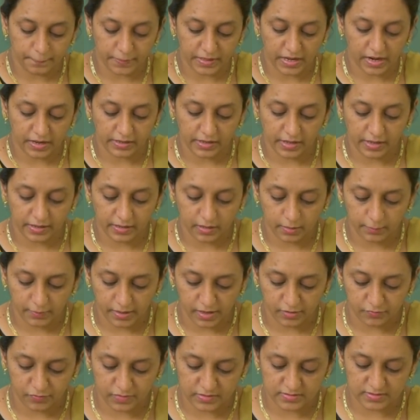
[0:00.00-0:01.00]
pranayam,
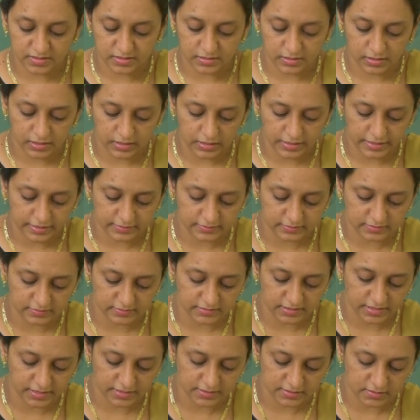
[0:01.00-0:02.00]
and physical
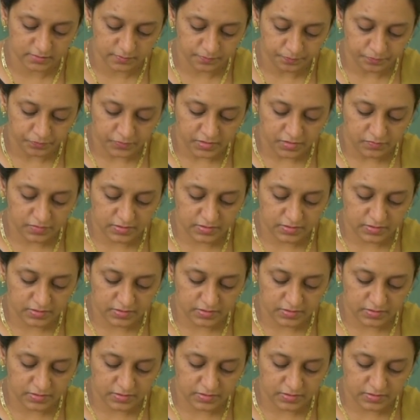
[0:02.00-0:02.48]
exercise.